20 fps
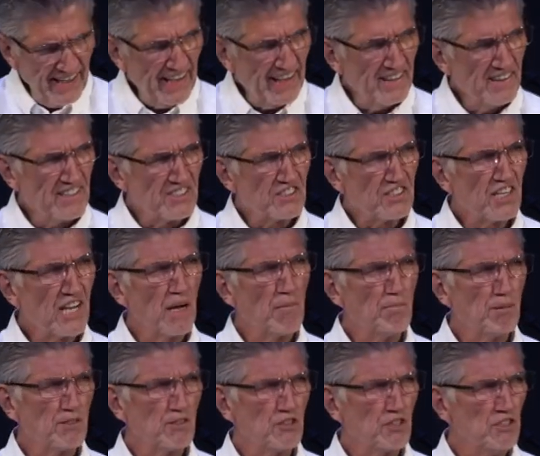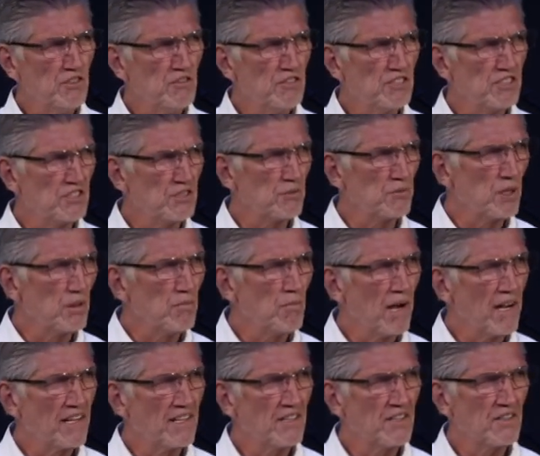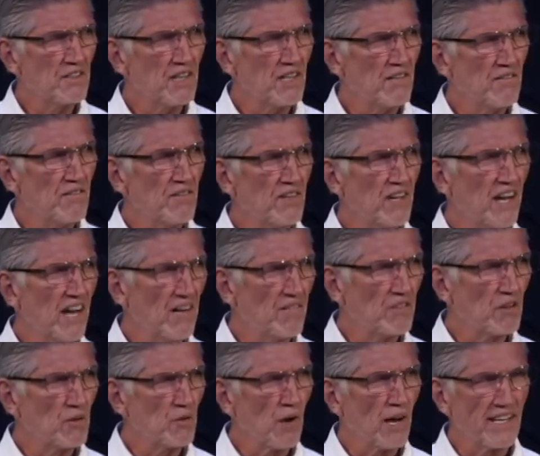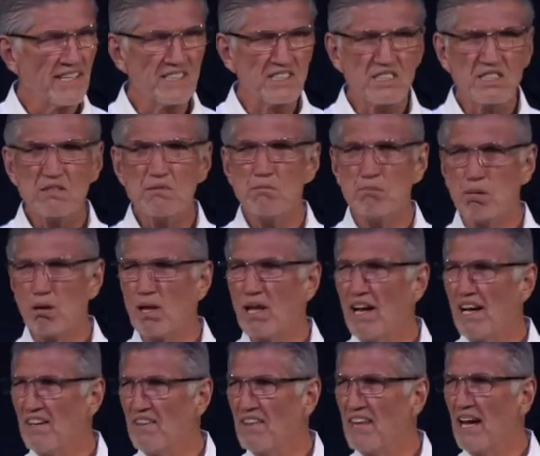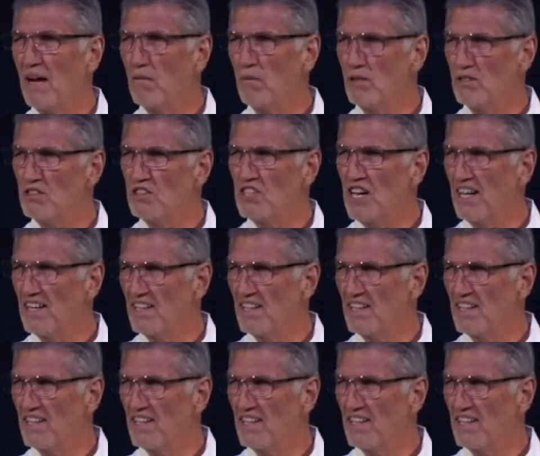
and this cup of juice is a reminder of, of Christ's blood that was shed